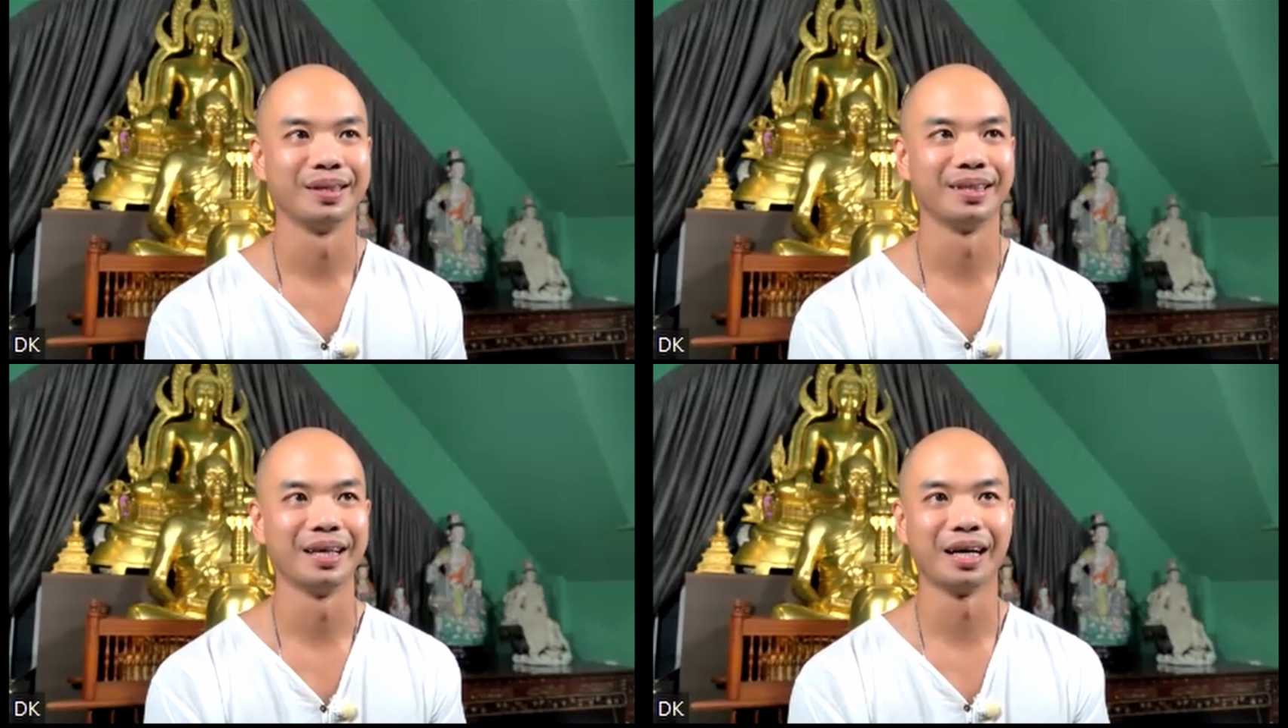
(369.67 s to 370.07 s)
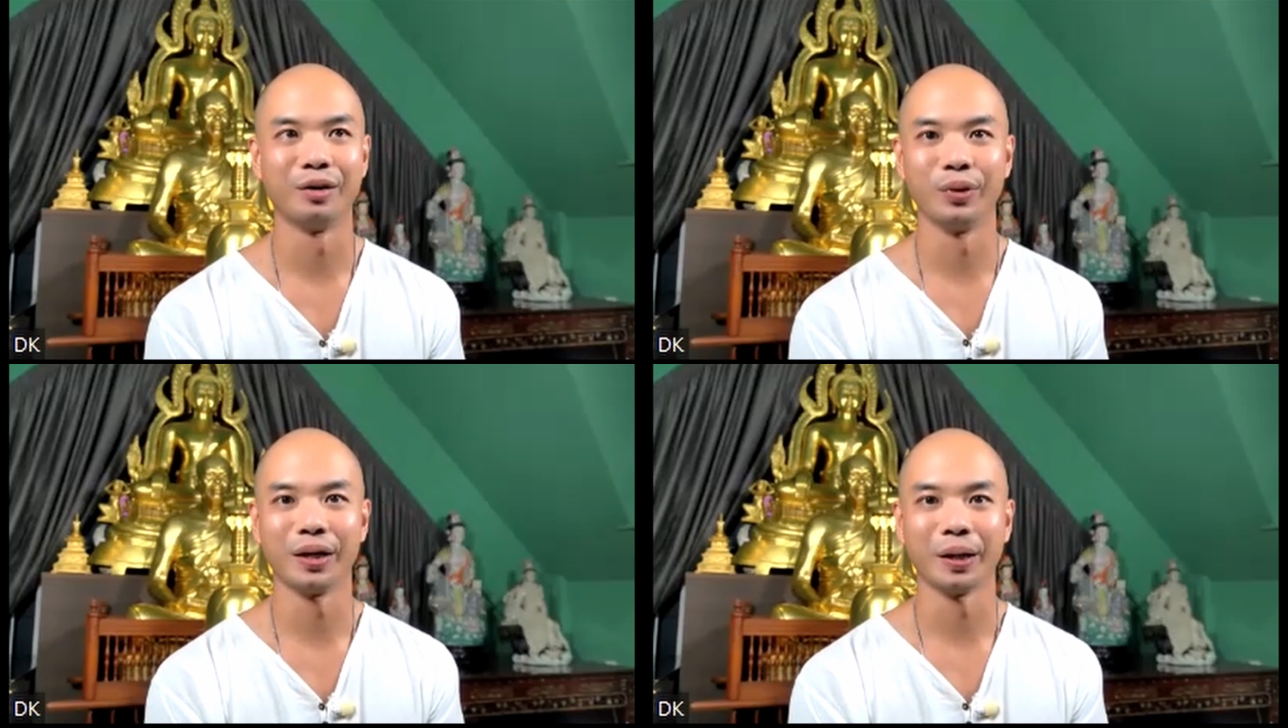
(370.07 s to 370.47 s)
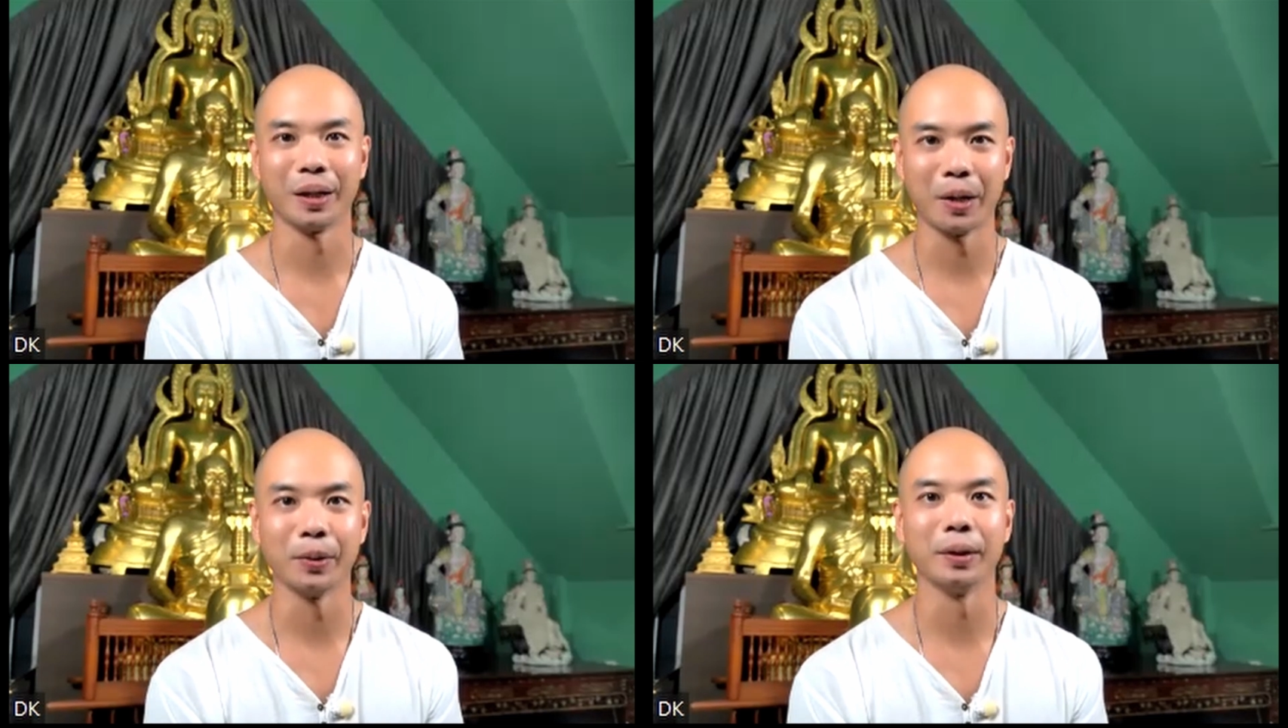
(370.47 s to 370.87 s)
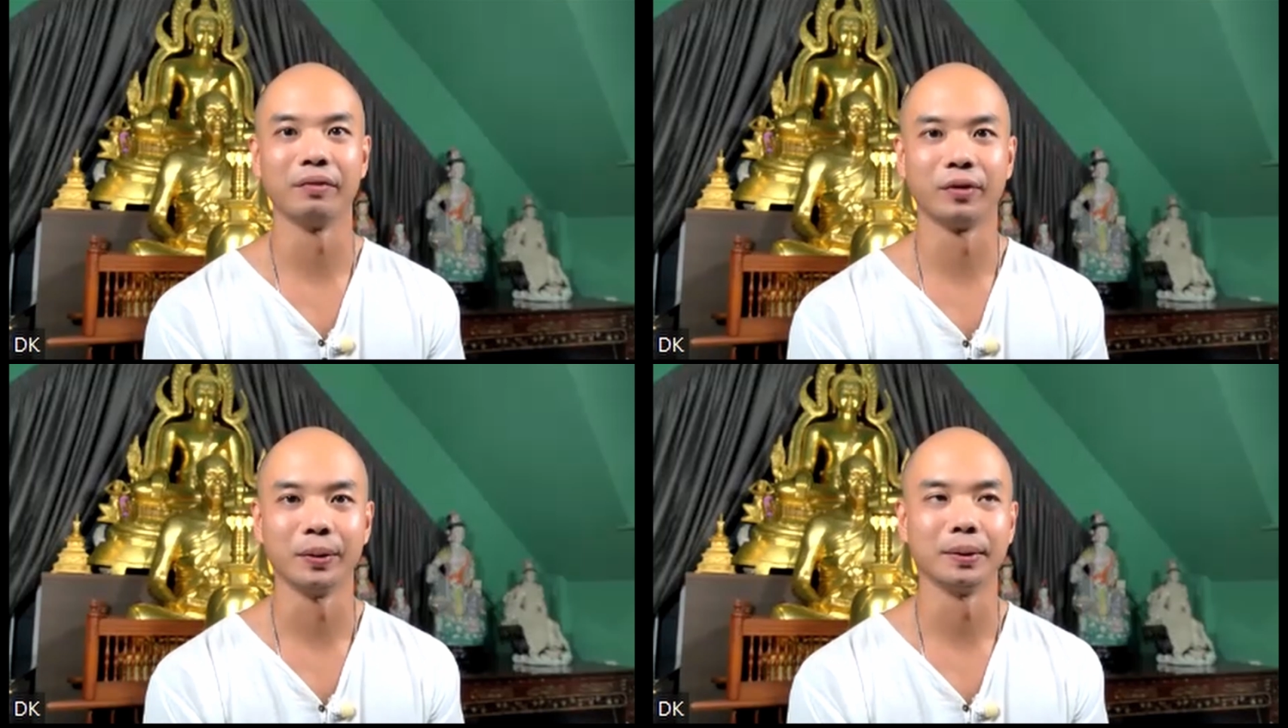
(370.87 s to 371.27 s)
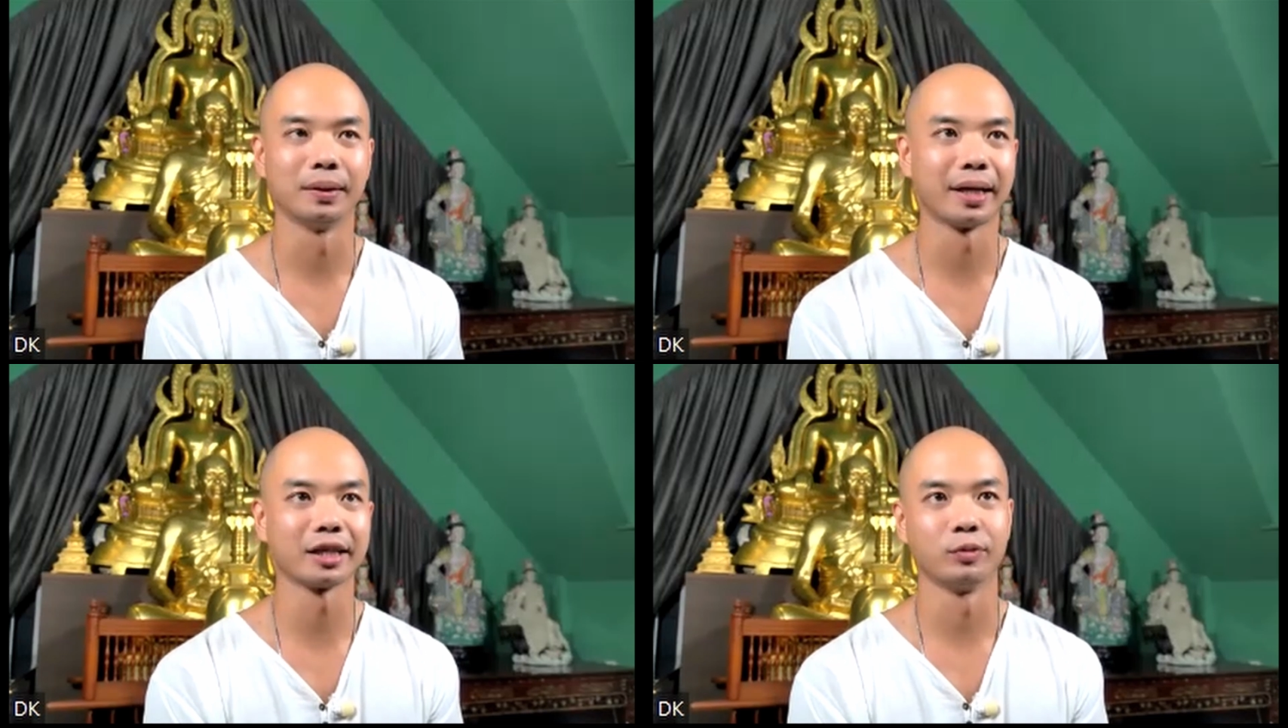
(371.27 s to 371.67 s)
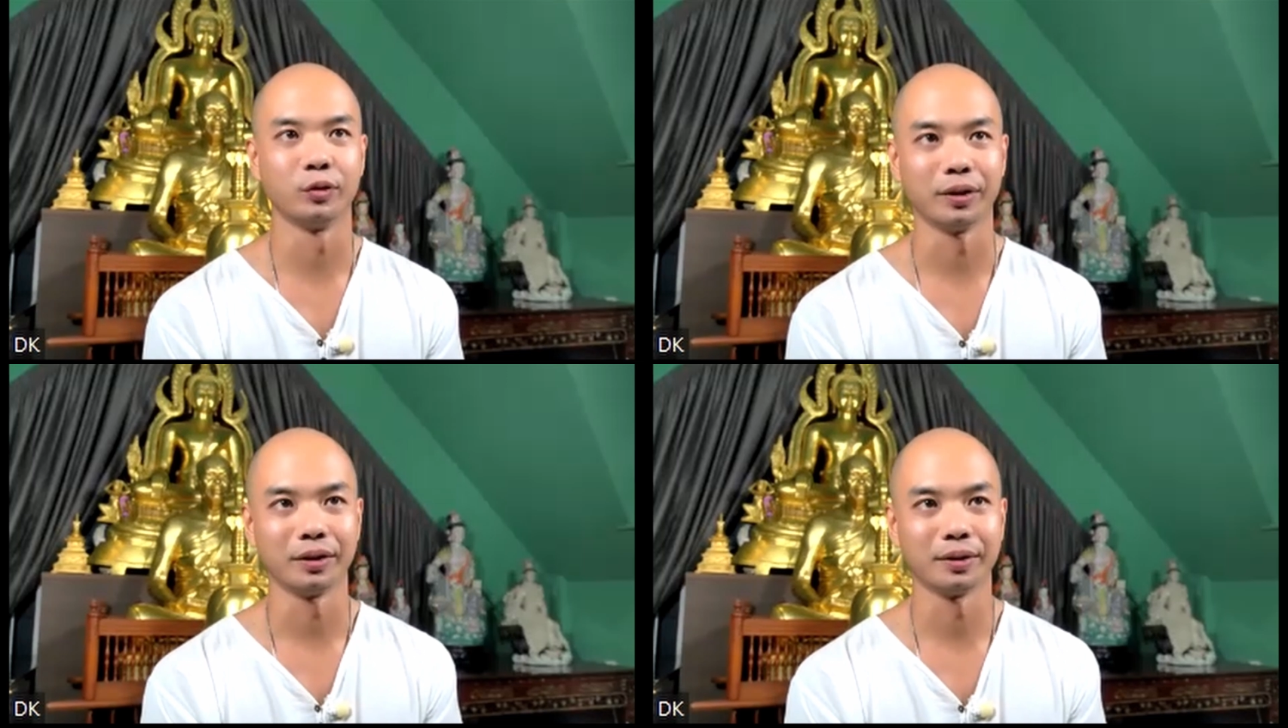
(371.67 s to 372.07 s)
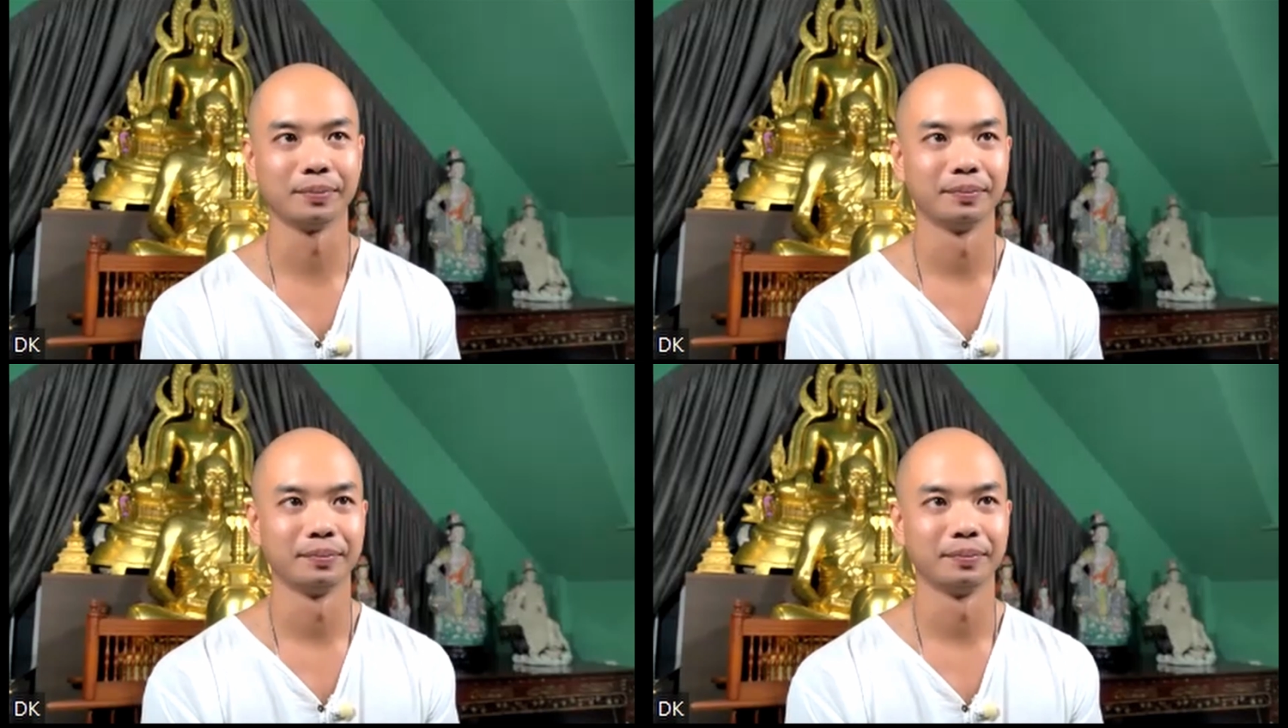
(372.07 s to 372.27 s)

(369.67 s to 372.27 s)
See how we can carry it forward to the next moment.